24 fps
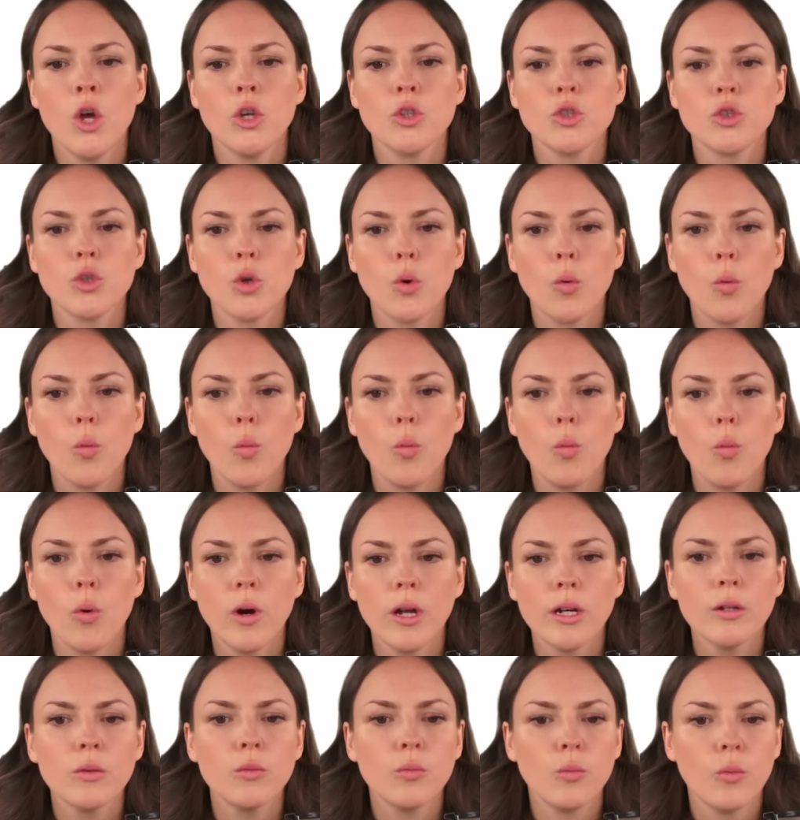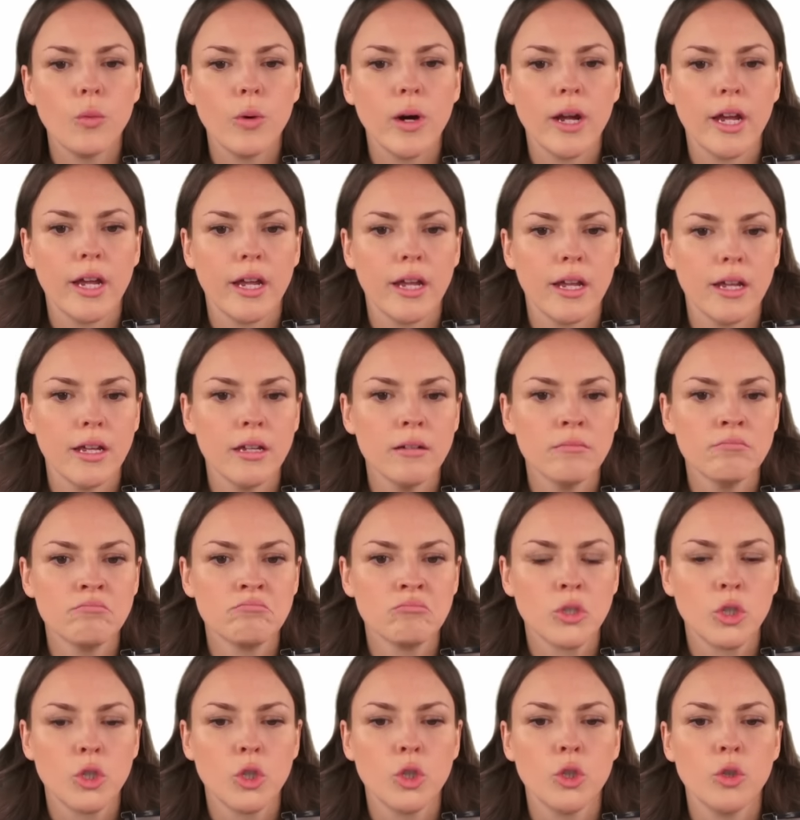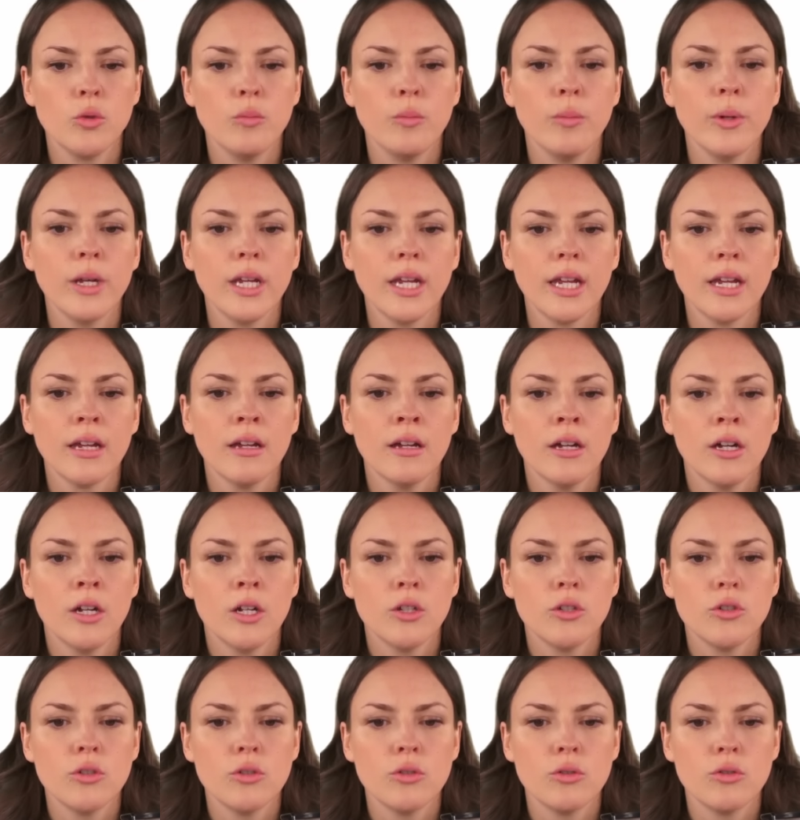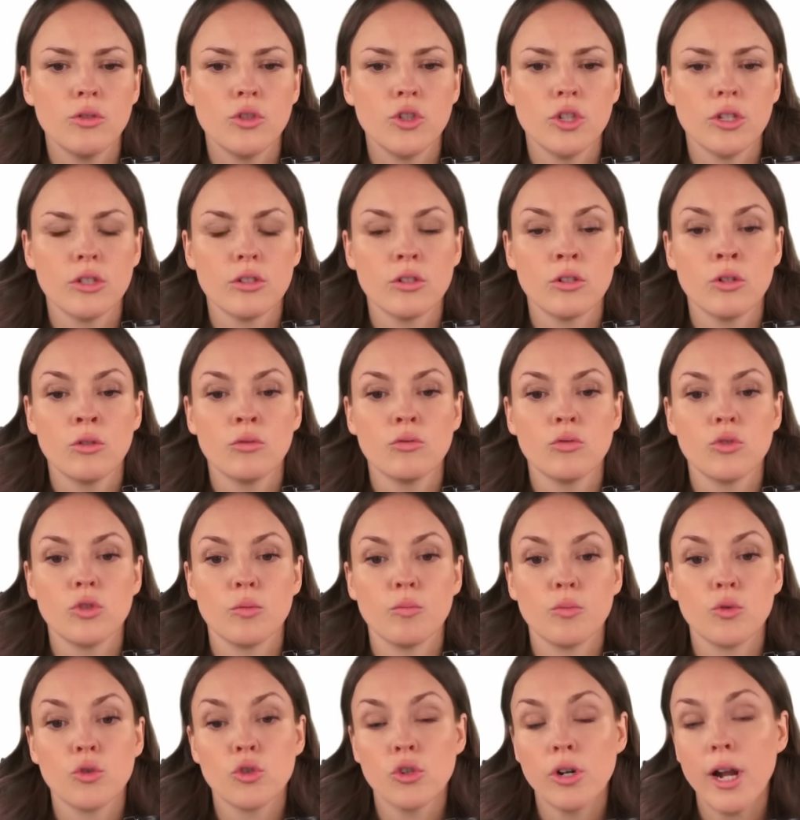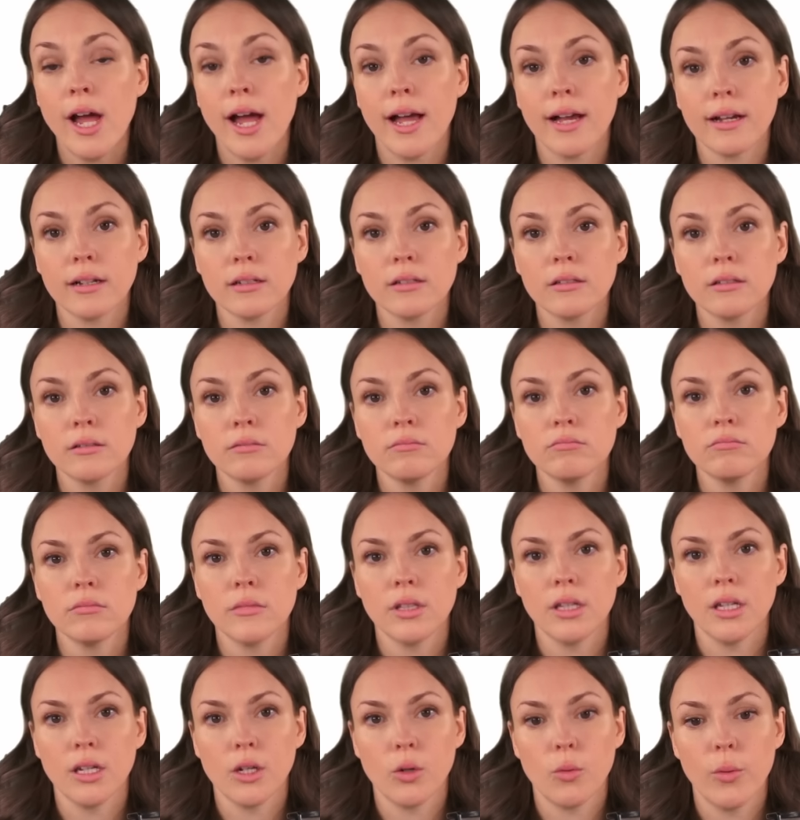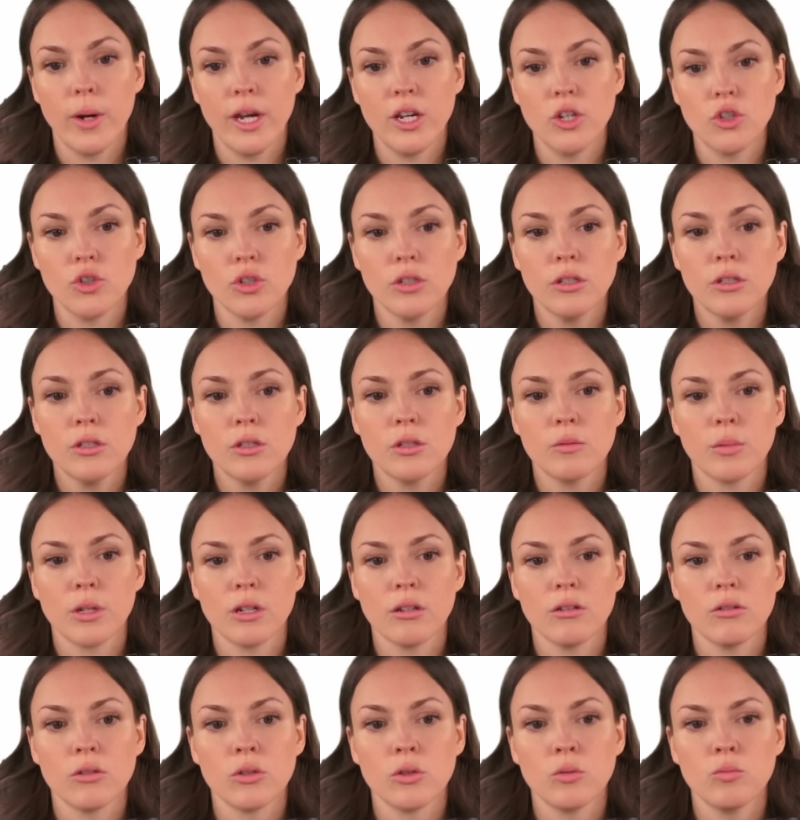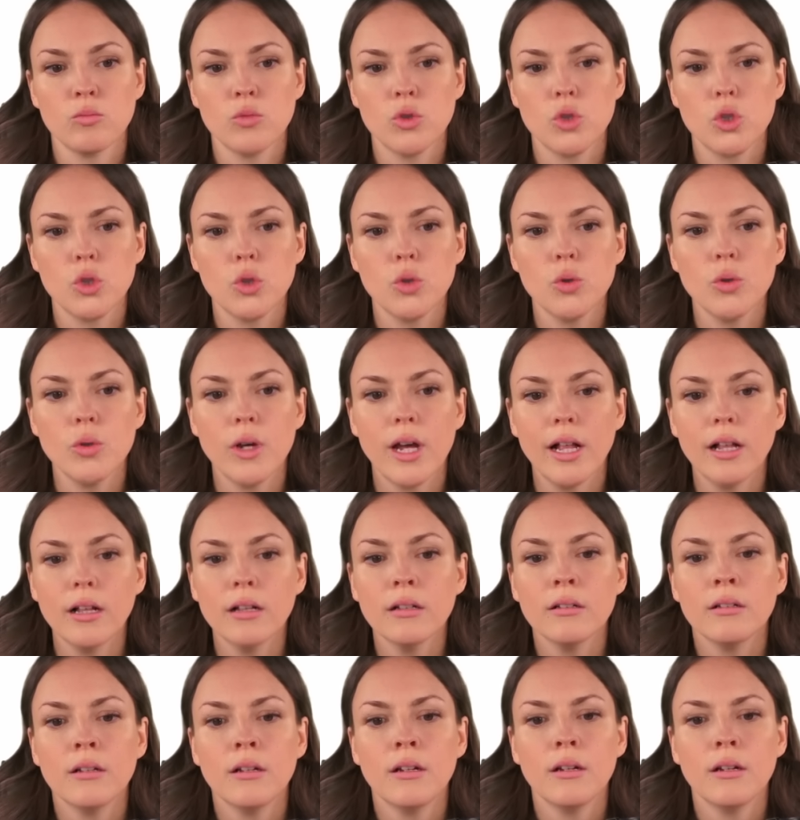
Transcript: So one way could be to just subtract the equations because 2L